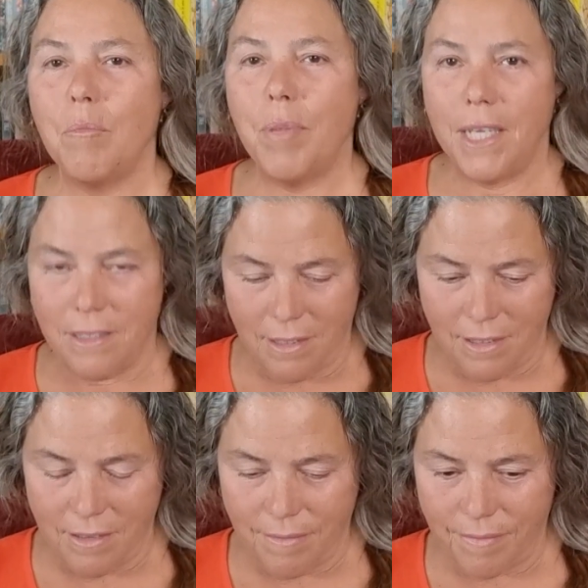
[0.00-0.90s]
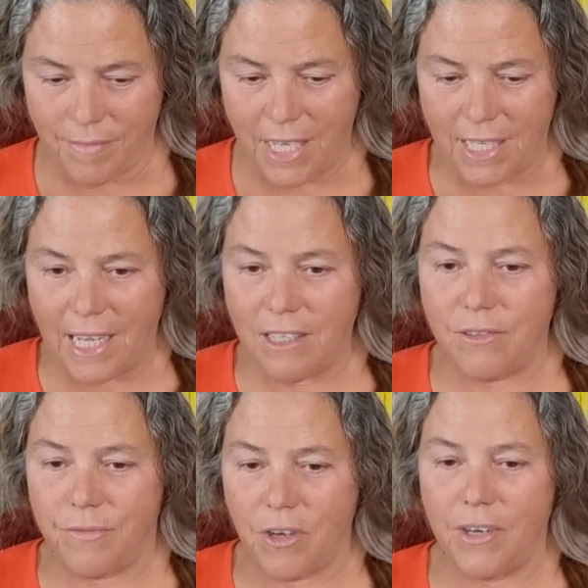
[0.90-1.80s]
but it
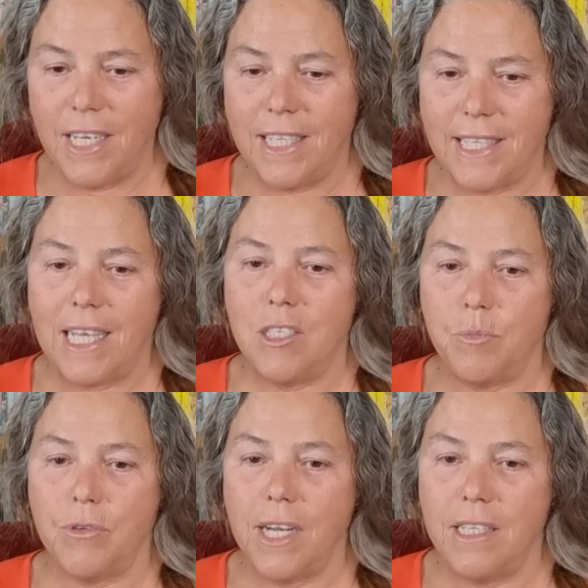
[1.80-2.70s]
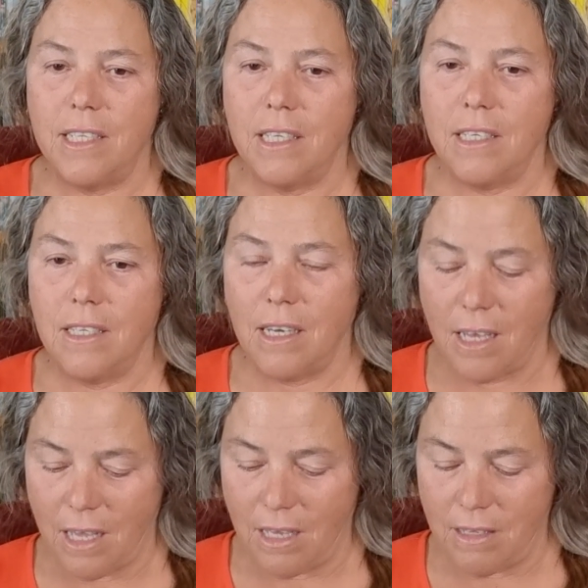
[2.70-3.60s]
gets very exasperating
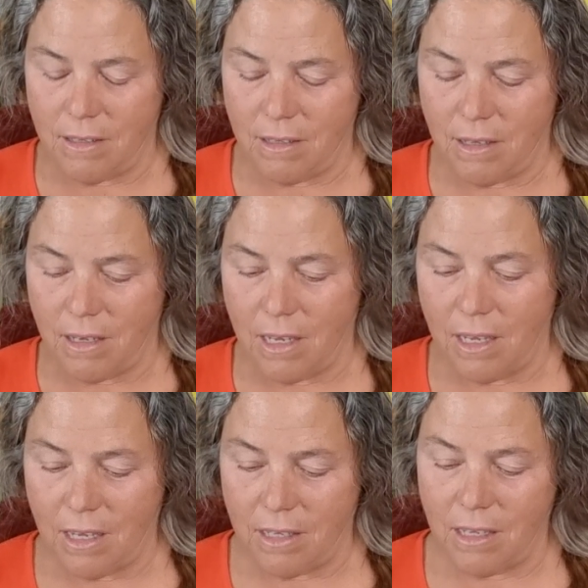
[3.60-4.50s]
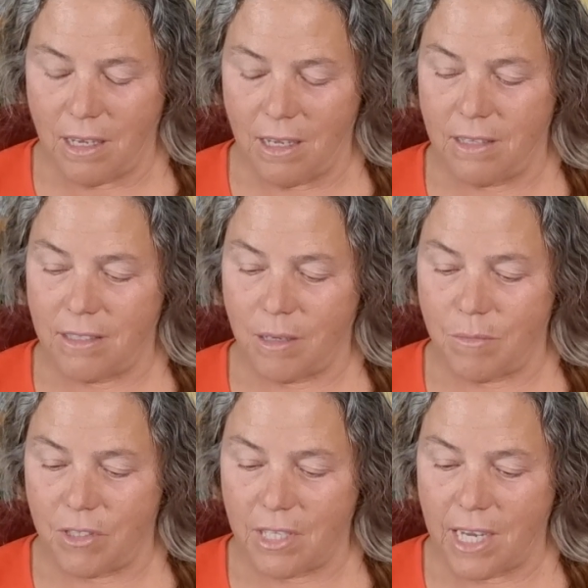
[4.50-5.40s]
at
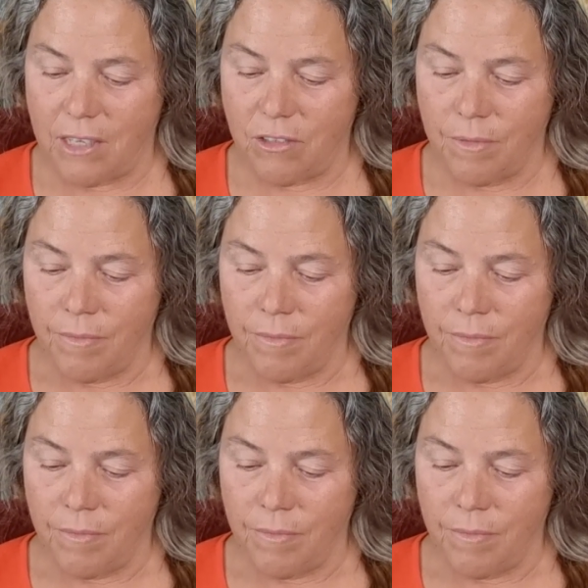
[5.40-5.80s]
some stage.